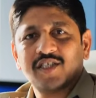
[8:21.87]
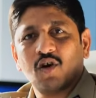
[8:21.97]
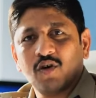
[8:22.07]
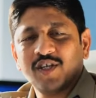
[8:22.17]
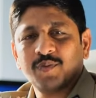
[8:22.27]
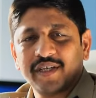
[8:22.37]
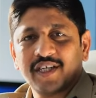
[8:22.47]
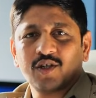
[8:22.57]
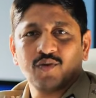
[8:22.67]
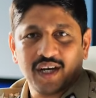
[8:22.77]
it's always
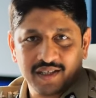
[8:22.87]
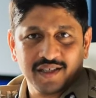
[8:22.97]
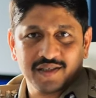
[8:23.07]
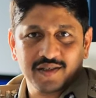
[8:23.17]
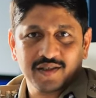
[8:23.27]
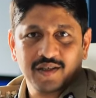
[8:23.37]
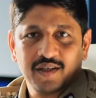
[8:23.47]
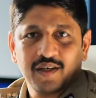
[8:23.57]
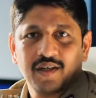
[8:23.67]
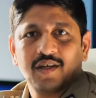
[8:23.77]
better to assess
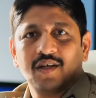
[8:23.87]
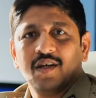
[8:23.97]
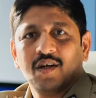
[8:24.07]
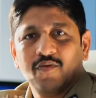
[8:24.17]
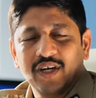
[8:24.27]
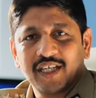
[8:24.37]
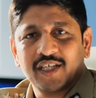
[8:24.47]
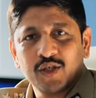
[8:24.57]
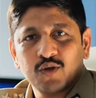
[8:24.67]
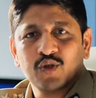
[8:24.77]

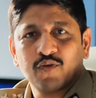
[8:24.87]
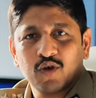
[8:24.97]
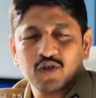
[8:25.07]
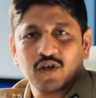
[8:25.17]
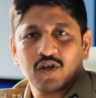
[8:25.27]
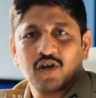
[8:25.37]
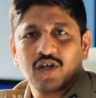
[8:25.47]
whether to use force or